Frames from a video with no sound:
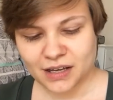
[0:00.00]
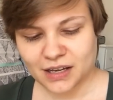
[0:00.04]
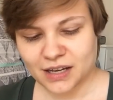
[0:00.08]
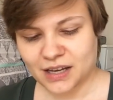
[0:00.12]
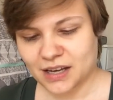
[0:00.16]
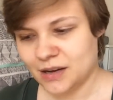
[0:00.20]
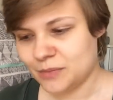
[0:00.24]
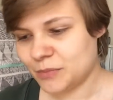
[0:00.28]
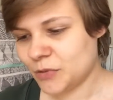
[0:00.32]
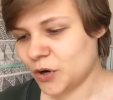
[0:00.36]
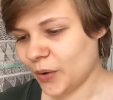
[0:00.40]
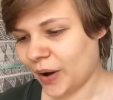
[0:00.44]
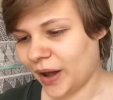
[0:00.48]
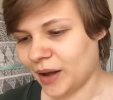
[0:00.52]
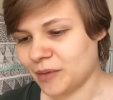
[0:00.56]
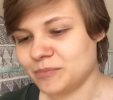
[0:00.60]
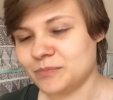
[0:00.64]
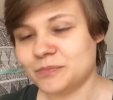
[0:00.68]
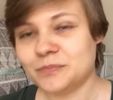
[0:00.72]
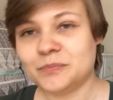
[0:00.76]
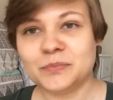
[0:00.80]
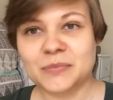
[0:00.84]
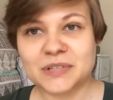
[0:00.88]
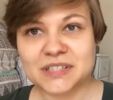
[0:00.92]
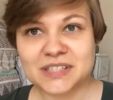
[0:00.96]
Okay,
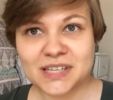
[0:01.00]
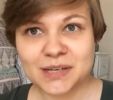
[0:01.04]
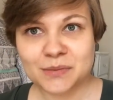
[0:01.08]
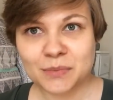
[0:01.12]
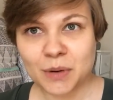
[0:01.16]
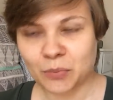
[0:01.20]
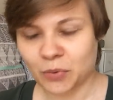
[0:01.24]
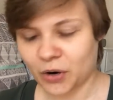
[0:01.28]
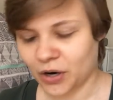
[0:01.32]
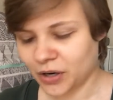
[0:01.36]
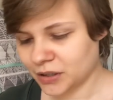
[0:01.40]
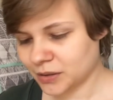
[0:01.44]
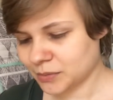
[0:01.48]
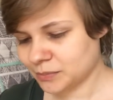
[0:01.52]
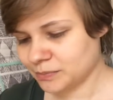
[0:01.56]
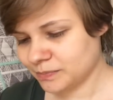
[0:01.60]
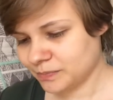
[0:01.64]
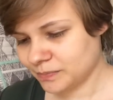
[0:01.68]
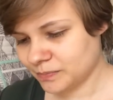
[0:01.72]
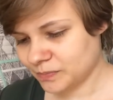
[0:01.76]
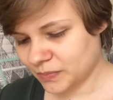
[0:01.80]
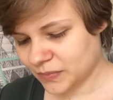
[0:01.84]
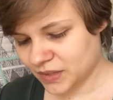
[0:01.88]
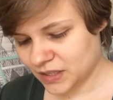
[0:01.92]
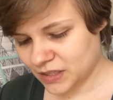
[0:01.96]
but cinnamon bark
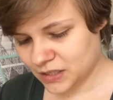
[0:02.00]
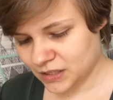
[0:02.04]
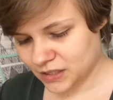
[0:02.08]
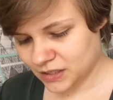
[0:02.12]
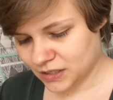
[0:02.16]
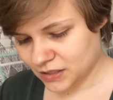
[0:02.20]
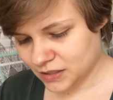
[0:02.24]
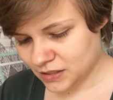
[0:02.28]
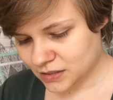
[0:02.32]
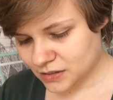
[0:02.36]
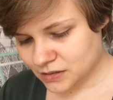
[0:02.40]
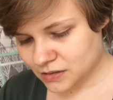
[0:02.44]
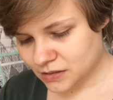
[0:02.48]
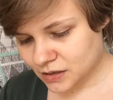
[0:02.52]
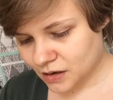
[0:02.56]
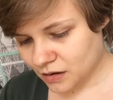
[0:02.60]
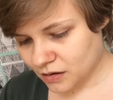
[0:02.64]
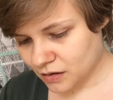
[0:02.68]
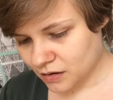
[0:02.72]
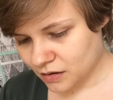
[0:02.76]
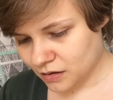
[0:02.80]
is